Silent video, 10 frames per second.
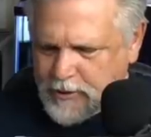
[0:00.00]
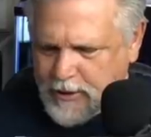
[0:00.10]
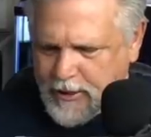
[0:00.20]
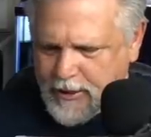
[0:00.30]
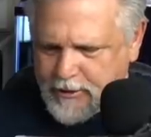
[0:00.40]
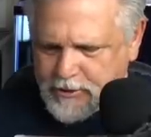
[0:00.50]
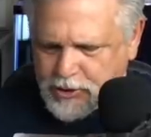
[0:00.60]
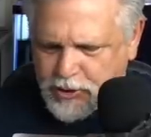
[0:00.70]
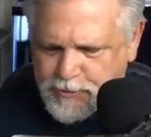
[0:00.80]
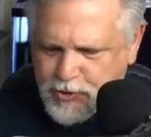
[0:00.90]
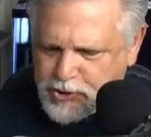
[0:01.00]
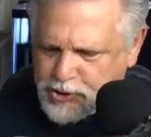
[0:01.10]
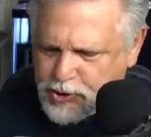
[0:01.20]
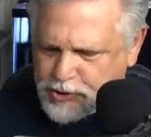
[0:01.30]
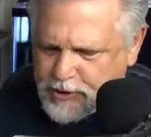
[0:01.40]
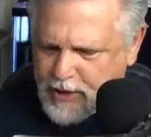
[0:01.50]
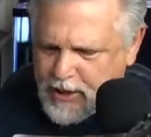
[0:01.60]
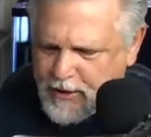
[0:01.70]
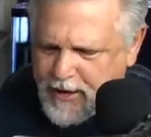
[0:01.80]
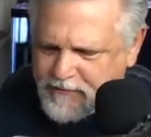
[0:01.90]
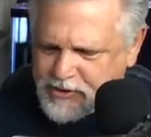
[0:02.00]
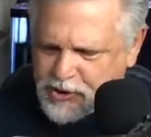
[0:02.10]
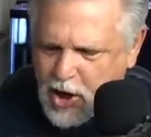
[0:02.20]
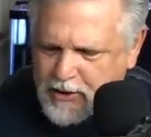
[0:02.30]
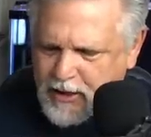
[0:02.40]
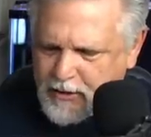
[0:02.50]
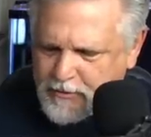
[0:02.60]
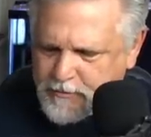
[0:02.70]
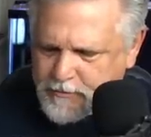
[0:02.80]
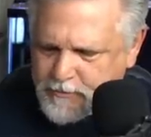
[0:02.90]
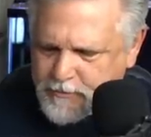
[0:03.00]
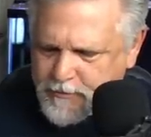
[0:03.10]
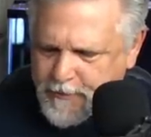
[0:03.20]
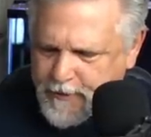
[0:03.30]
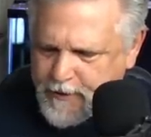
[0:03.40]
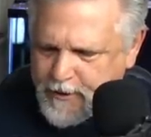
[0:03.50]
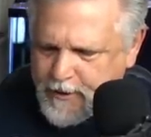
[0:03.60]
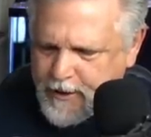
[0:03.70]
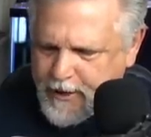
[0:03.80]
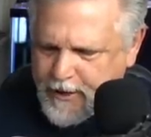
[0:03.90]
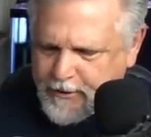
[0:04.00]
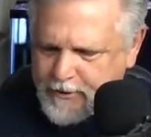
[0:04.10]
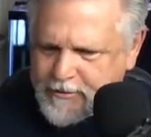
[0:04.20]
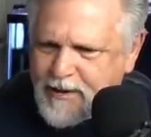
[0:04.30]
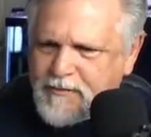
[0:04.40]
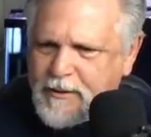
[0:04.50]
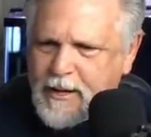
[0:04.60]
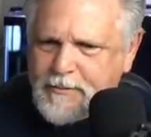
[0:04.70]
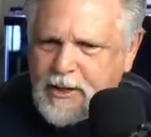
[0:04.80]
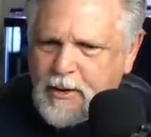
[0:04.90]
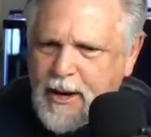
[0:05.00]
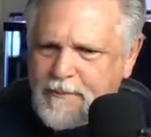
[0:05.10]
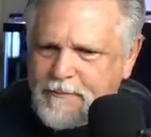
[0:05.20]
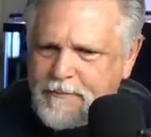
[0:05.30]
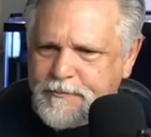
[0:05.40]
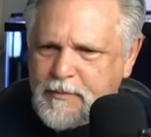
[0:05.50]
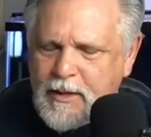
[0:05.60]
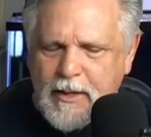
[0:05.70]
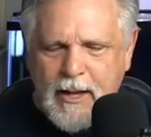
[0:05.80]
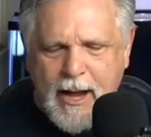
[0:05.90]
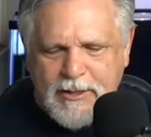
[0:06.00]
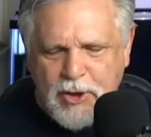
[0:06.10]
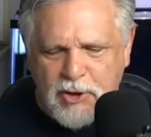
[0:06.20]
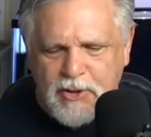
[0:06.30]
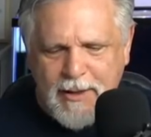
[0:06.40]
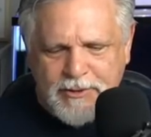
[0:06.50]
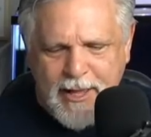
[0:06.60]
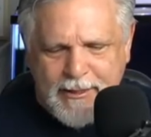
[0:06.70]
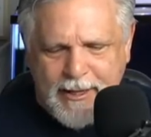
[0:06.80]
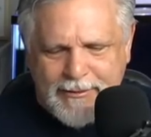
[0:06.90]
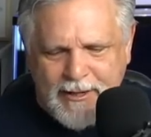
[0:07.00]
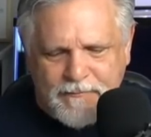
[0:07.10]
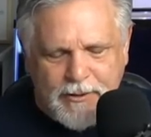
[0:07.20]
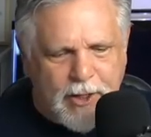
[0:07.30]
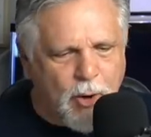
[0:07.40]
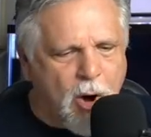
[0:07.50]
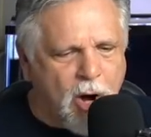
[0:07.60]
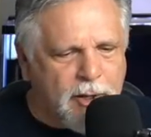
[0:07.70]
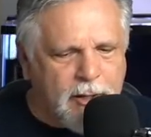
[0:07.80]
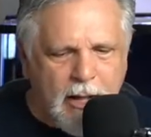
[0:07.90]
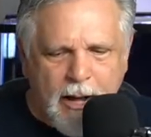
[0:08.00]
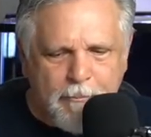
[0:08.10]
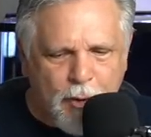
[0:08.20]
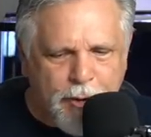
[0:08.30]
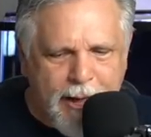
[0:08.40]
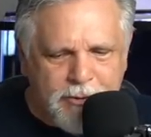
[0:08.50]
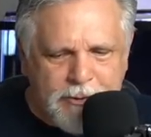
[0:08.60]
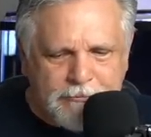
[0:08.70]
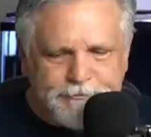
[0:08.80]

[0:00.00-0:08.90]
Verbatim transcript: And so this person's using heavy stocking, and definitely, you know, I talked about that in that video on burnout,